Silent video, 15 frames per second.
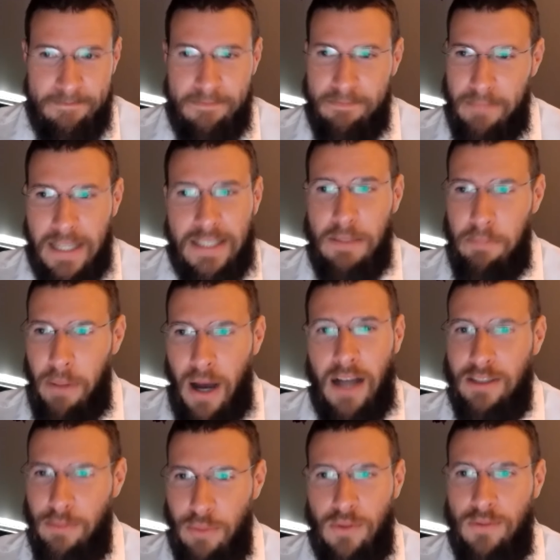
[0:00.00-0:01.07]
makes it
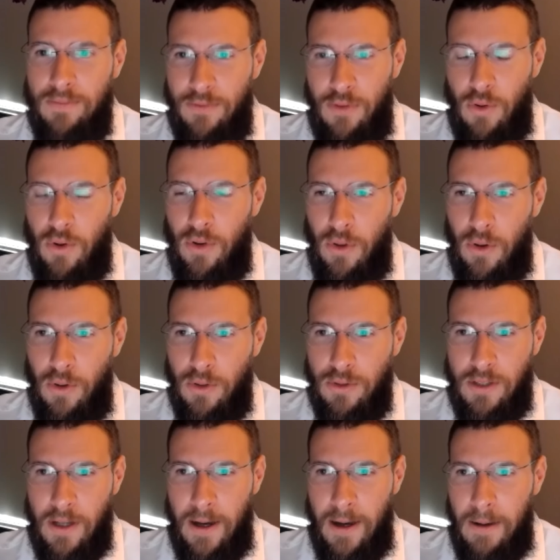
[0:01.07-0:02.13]
possible for
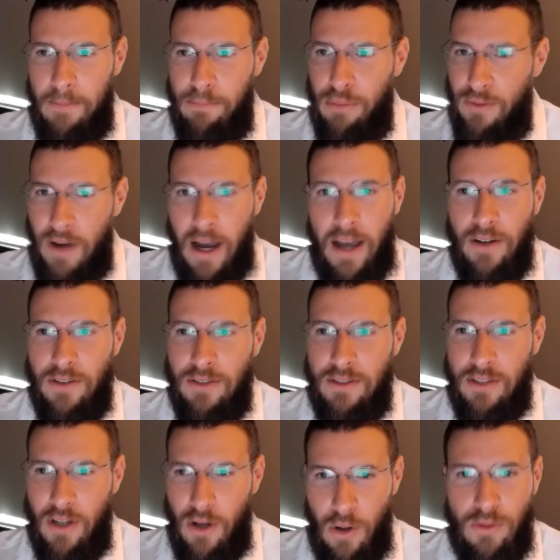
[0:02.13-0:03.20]
those
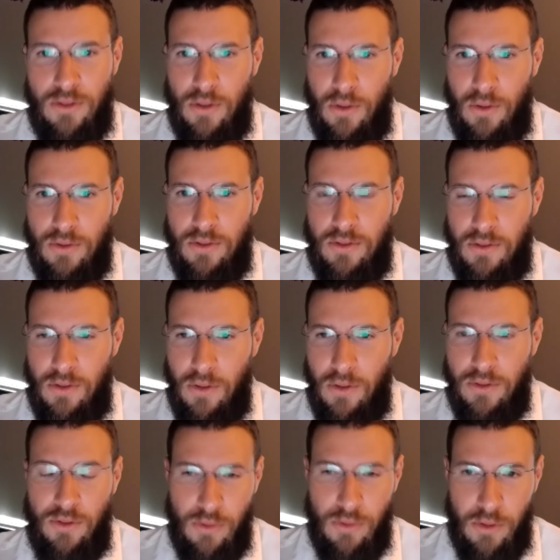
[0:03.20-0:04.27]
providers to host
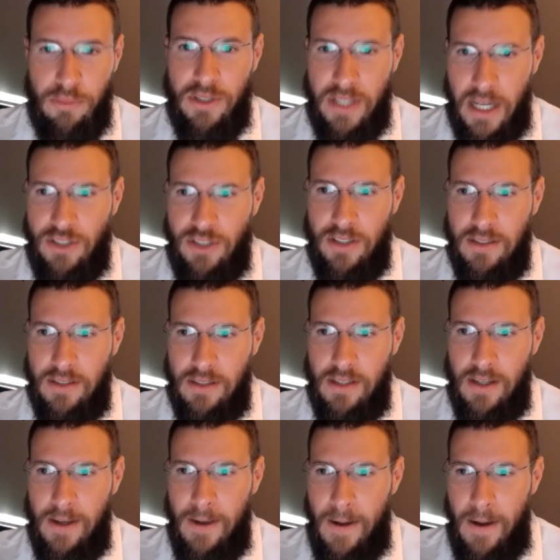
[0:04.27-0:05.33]
those group
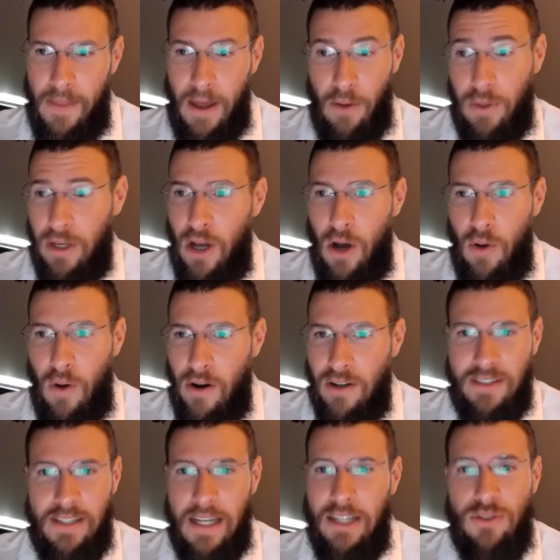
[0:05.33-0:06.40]
sessions that we know
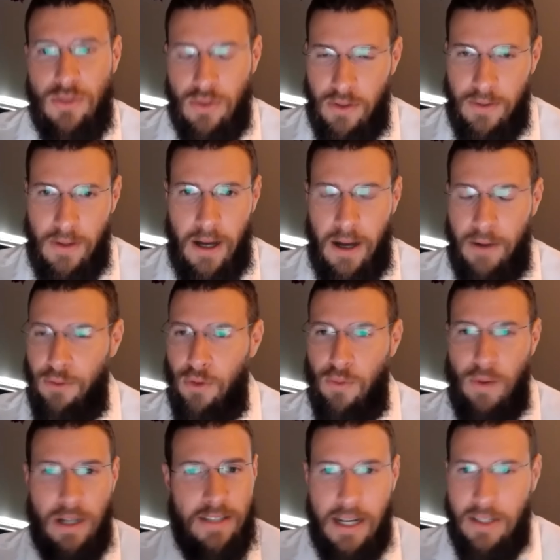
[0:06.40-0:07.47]
are essential for
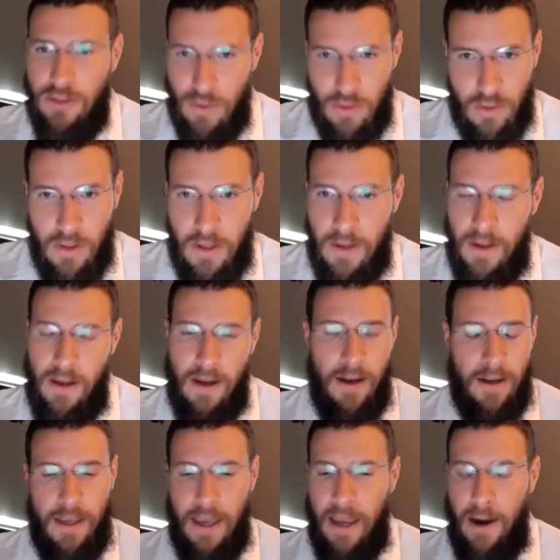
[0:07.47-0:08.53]
residential
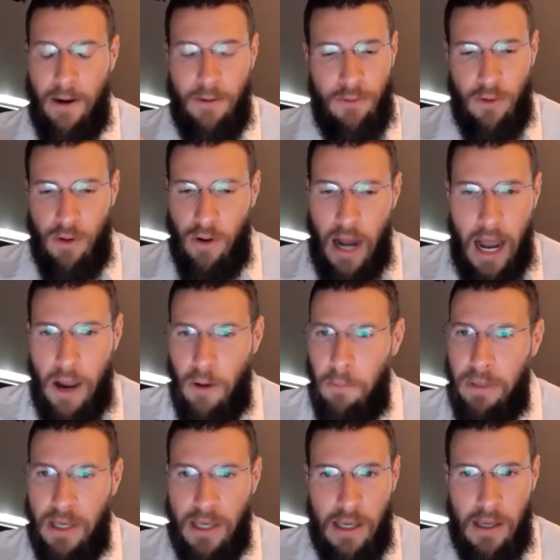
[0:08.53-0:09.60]
care, for
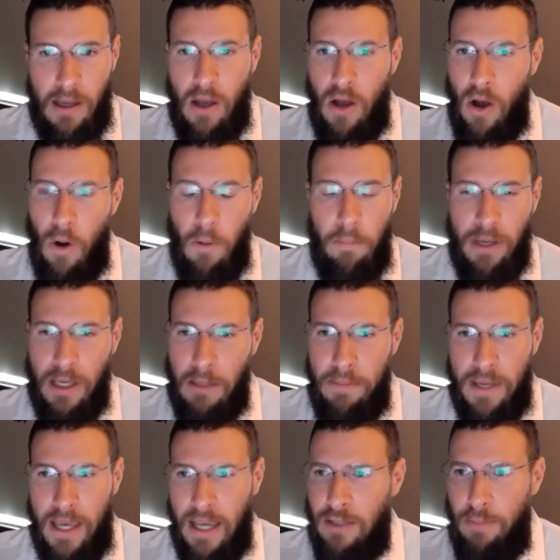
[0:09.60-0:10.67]
IOP, OP,
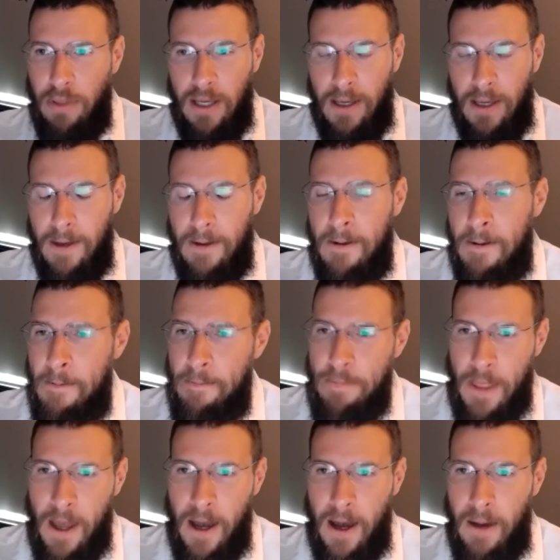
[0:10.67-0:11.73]
PHP,
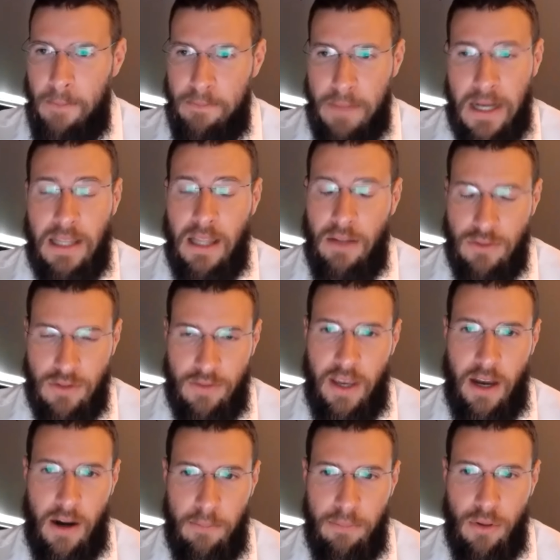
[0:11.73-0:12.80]
many levels of
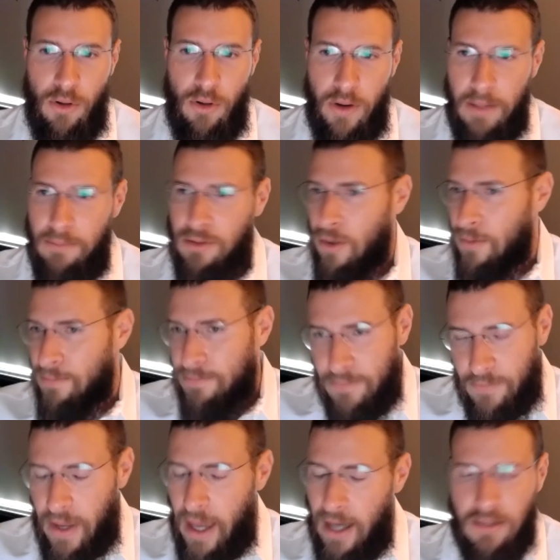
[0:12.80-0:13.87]
care and programs. So
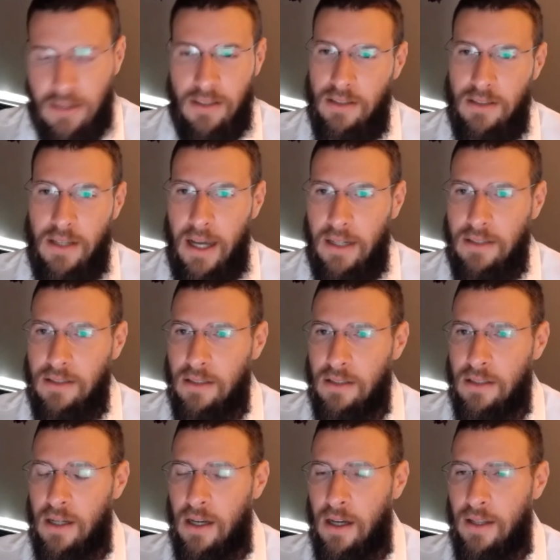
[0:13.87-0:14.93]
excellent
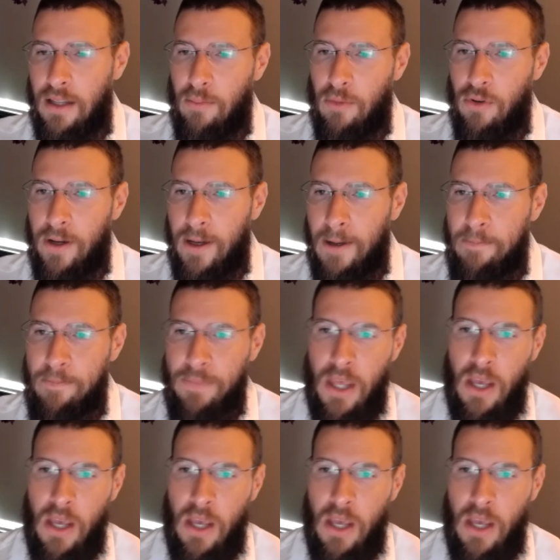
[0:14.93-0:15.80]
there, Maria.